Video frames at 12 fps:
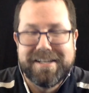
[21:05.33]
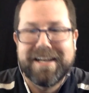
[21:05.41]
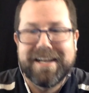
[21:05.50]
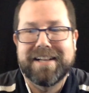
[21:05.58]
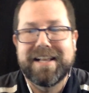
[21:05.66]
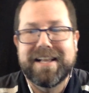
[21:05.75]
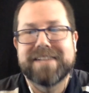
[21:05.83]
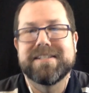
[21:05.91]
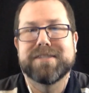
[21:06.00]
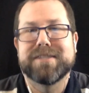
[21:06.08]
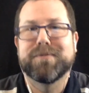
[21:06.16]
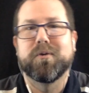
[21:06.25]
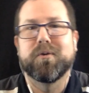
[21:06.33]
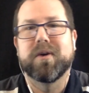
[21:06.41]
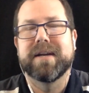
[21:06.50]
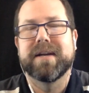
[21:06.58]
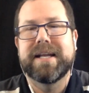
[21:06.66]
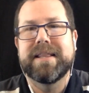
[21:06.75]
and Lexus,
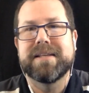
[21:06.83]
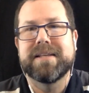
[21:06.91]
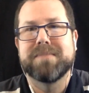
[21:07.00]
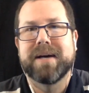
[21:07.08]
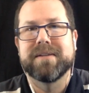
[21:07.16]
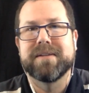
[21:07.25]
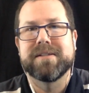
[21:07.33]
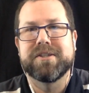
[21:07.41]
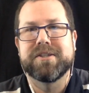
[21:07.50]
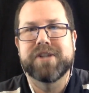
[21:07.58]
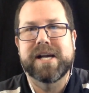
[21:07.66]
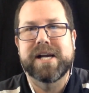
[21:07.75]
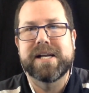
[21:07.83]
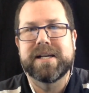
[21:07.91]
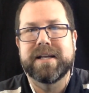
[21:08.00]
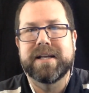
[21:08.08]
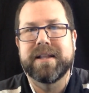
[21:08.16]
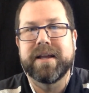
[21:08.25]
for getting these models to China,
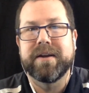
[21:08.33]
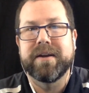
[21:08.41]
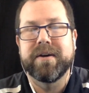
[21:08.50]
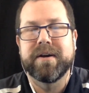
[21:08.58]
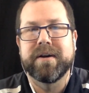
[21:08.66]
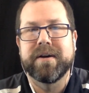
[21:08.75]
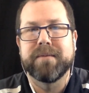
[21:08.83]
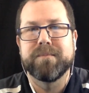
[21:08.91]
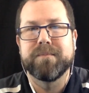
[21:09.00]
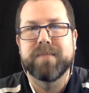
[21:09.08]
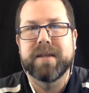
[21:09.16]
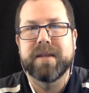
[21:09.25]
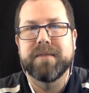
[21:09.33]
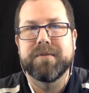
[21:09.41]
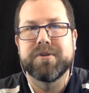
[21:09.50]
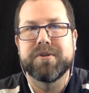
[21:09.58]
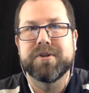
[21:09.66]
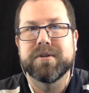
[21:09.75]
and then in the
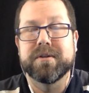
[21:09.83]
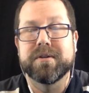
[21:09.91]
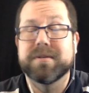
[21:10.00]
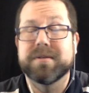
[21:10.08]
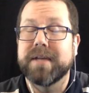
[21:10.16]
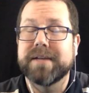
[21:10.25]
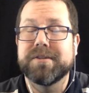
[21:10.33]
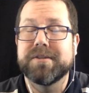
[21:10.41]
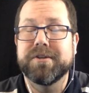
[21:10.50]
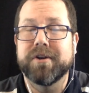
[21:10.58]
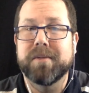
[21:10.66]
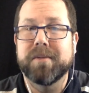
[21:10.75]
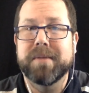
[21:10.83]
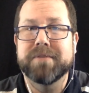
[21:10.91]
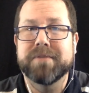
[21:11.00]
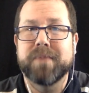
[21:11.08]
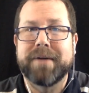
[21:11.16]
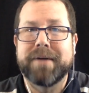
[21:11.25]
future, looks like to Europe
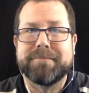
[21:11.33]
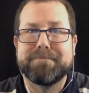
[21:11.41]
as well.